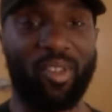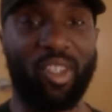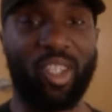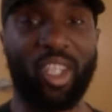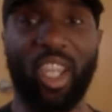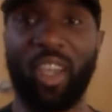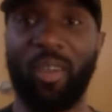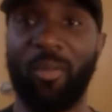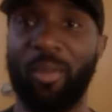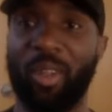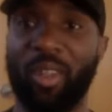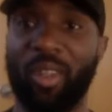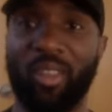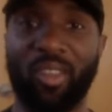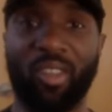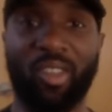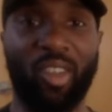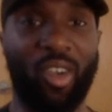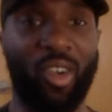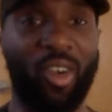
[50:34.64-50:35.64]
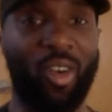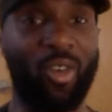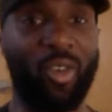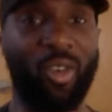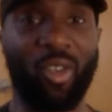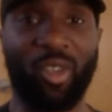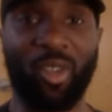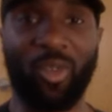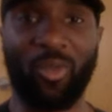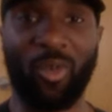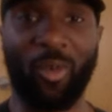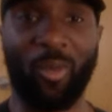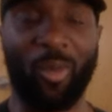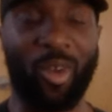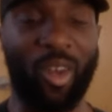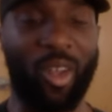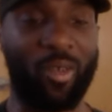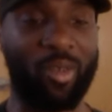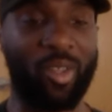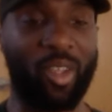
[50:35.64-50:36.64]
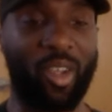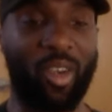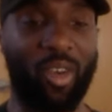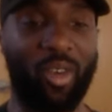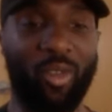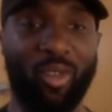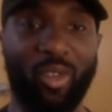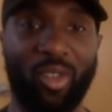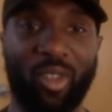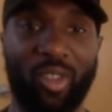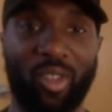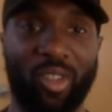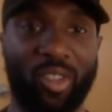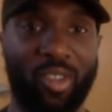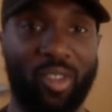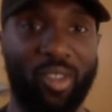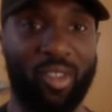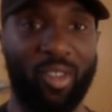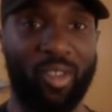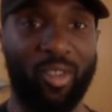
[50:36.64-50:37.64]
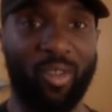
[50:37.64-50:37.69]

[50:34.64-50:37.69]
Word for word: chairmen, owners of football clubs are owners.